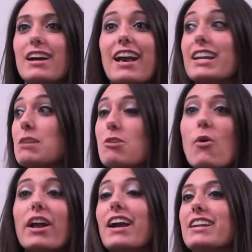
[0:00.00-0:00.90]
I gotta keep
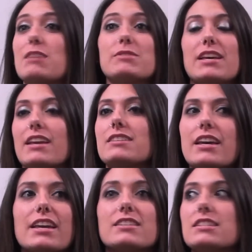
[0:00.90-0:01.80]
going. I gotta keep
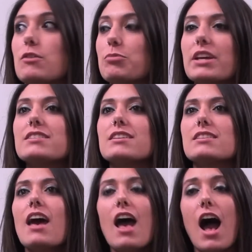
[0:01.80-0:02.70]
taking it to different places.